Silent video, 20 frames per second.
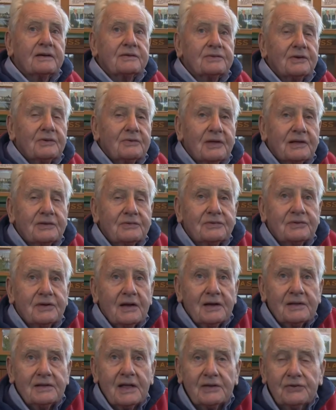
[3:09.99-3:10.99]
So that's
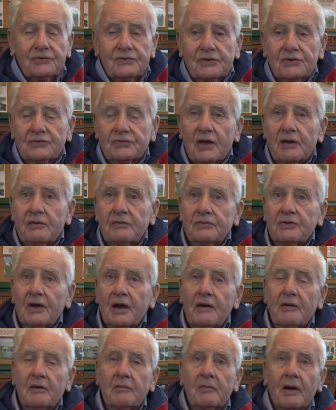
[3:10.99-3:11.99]
that's the sounds I
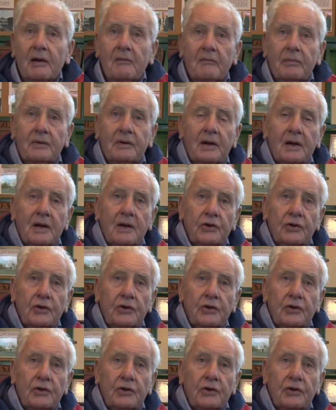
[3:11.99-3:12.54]
remember.